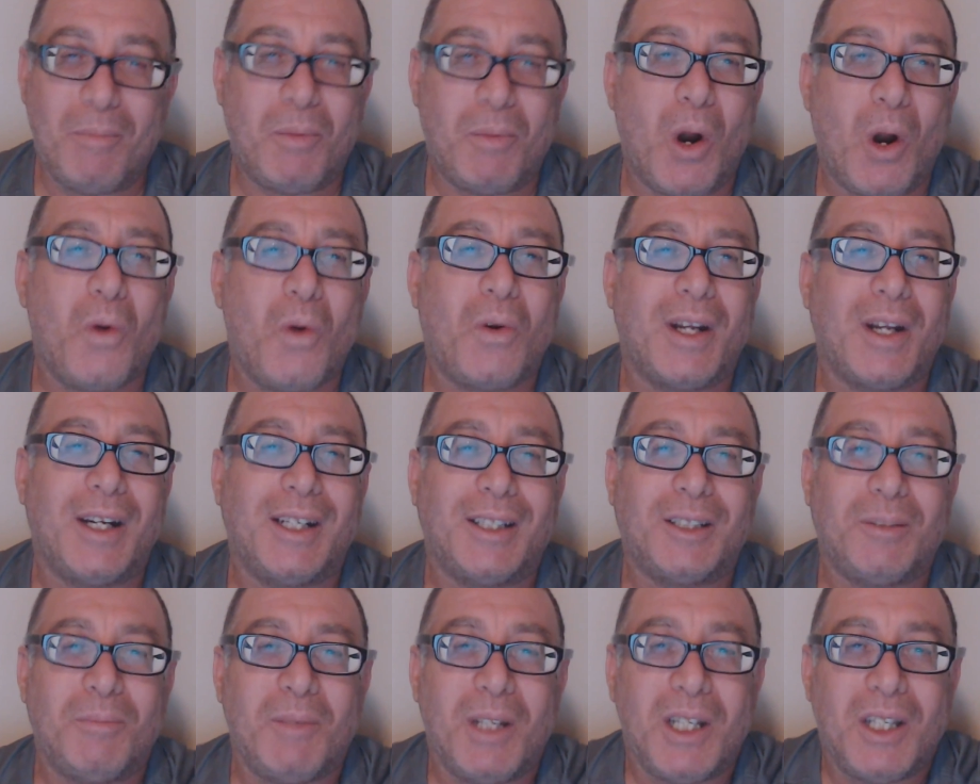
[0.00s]
Broker,
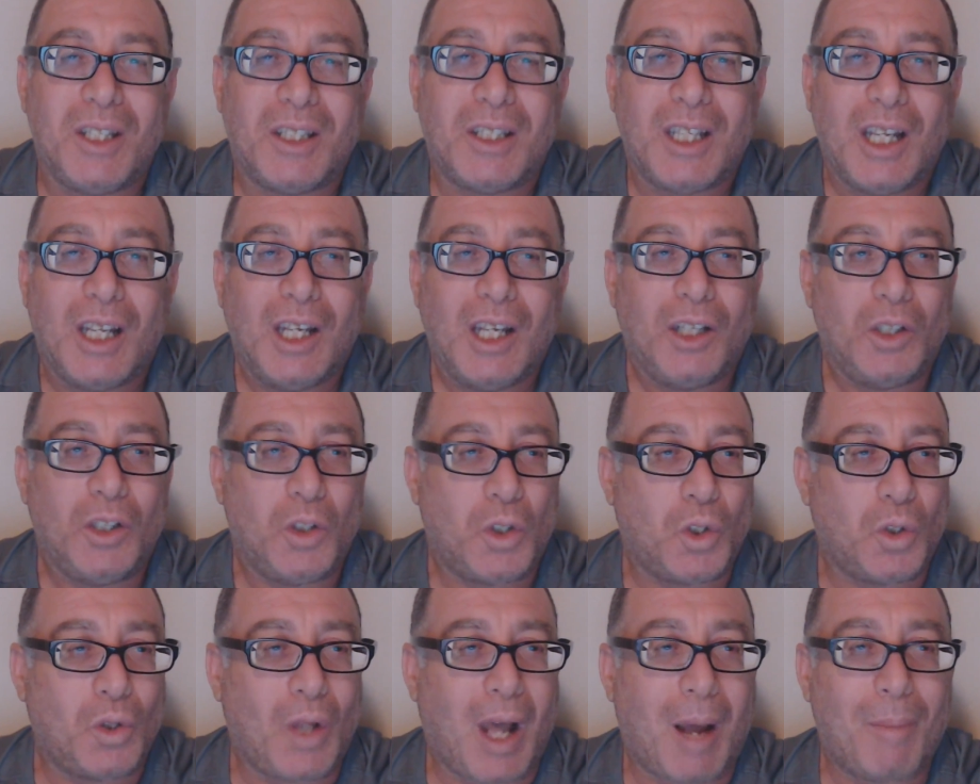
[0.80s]
it means you
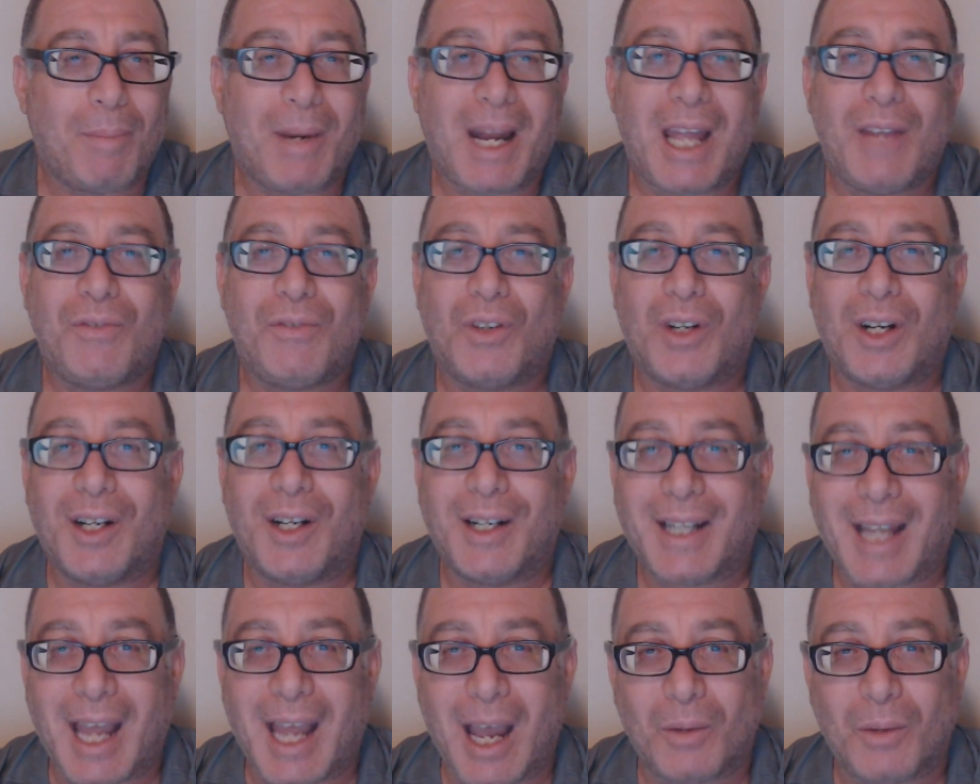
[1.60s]
should apply for an
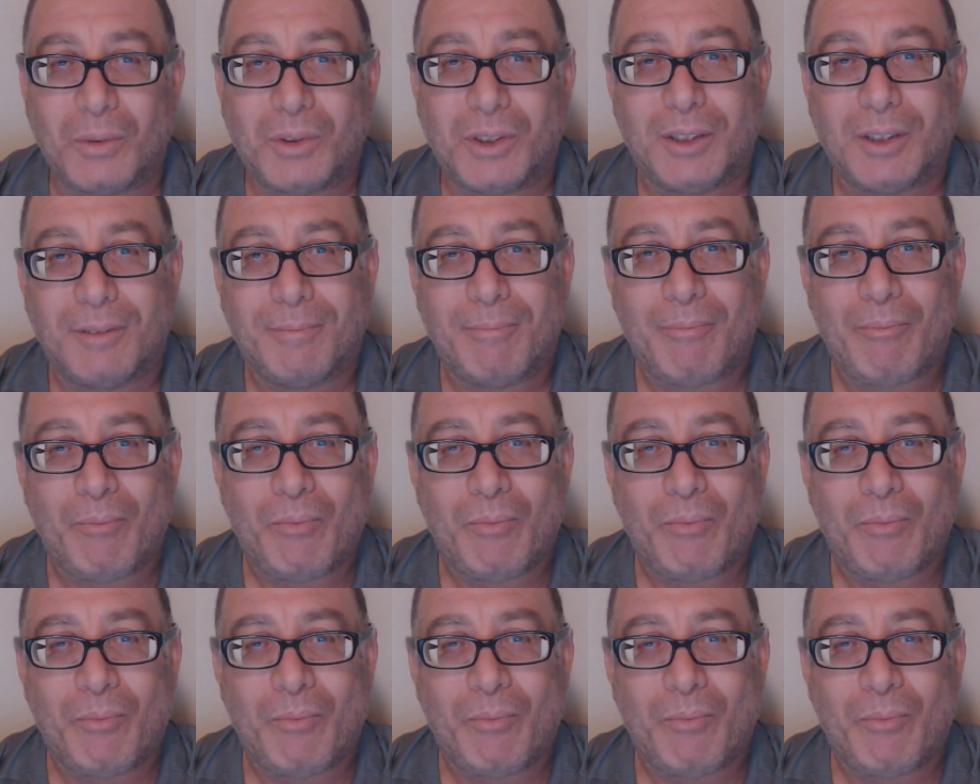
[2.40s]
account,